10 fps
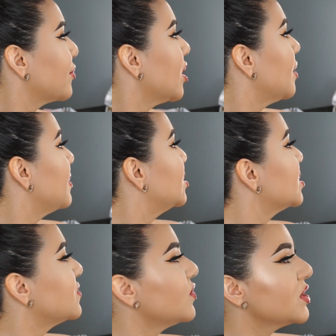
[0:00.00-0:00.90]
um, it
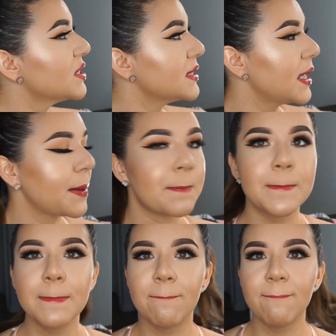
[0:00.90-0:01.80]
just feels like,
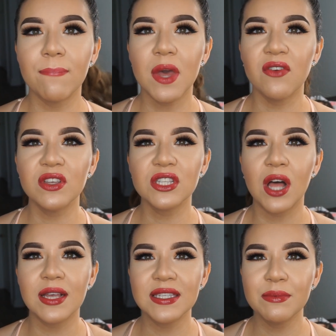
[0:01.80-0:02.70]
it feels
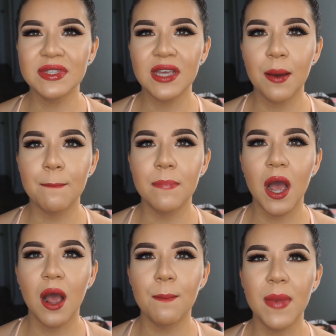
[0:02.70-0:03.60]
glossy, but it's not
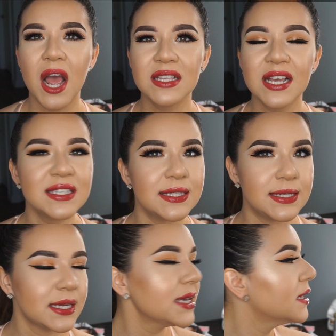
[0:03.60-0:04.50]
it's not
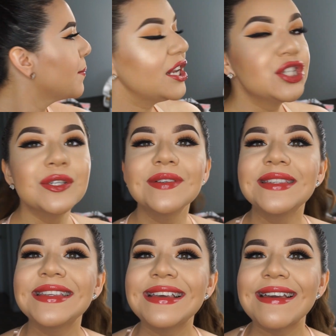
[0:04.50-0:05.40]
sticky. I do
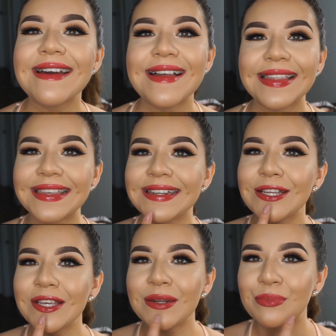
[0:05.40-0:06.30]
see a
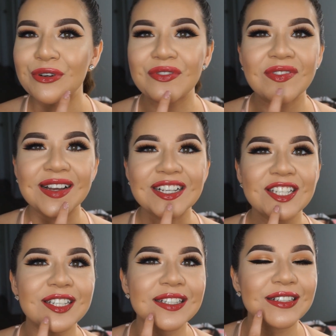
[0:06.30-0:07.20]
little
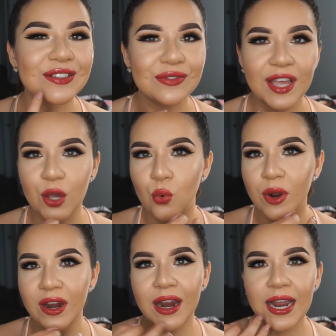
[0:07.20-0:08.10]
imperfection of like
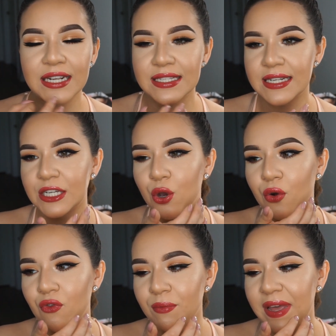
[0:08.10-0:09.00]
where I didn't go
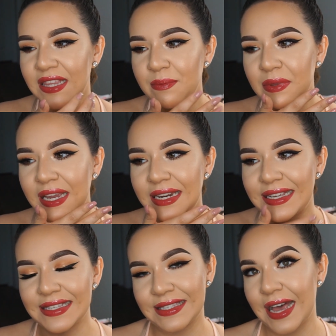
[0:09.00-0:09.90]
over my lip line
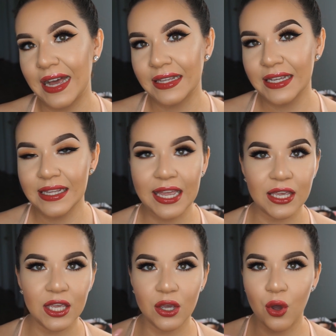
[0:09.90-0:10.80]
exactly like